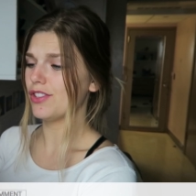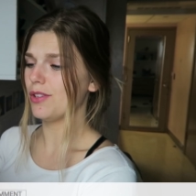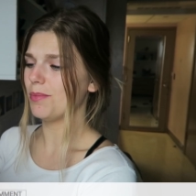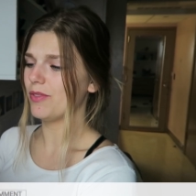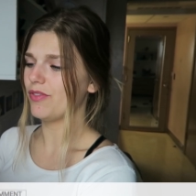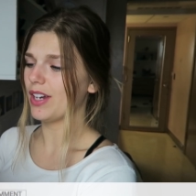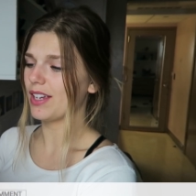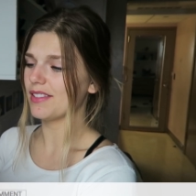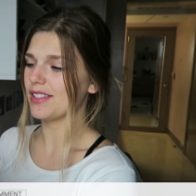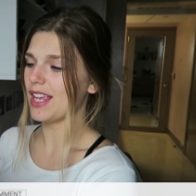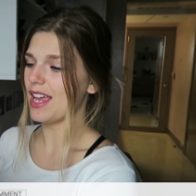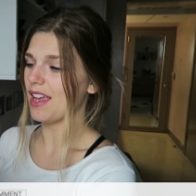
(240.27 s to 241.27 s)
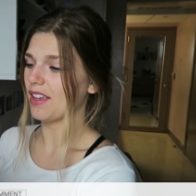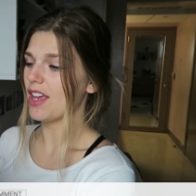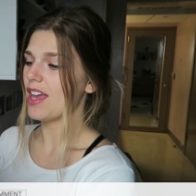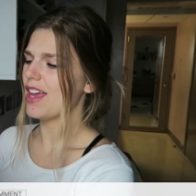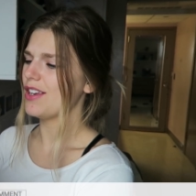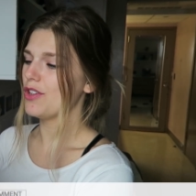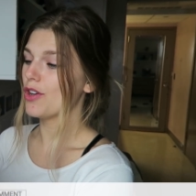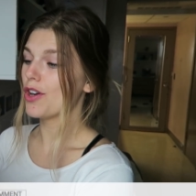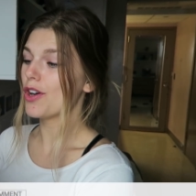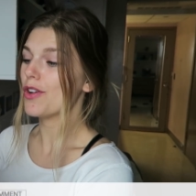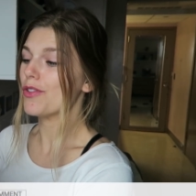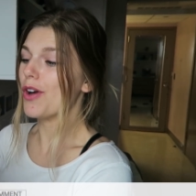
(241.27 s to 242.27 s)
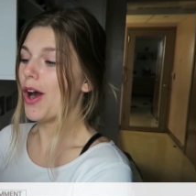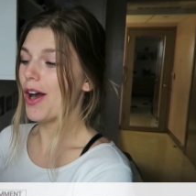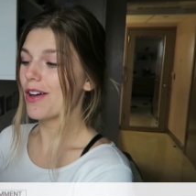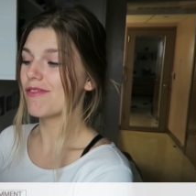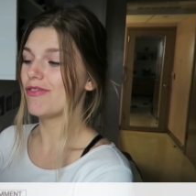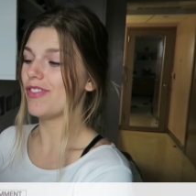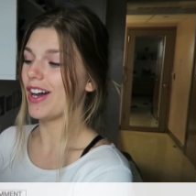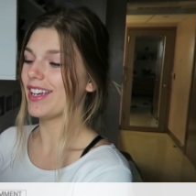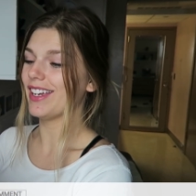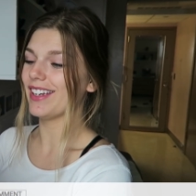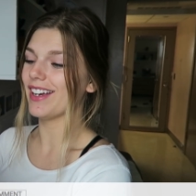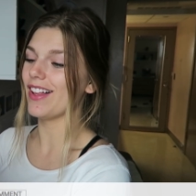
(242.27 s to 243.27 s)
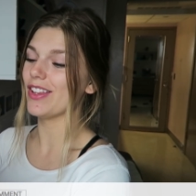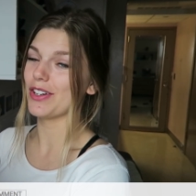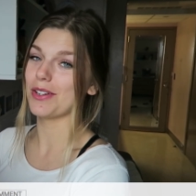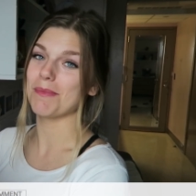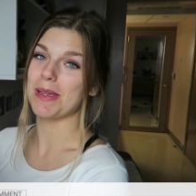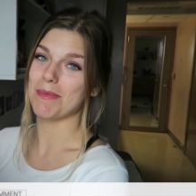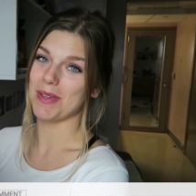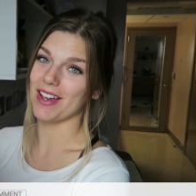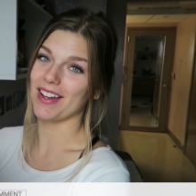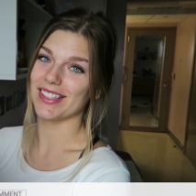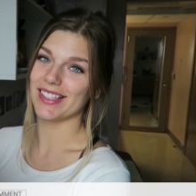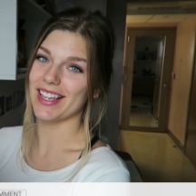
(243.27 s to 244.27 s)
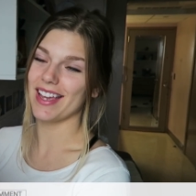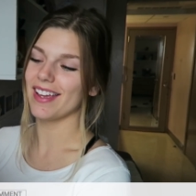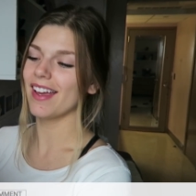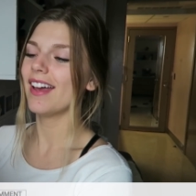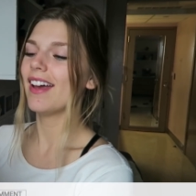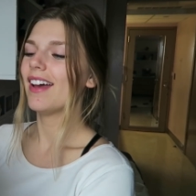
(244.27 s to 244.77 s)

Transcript: a stupid fucking skank, and you're wrong fucking color to be Beyonce.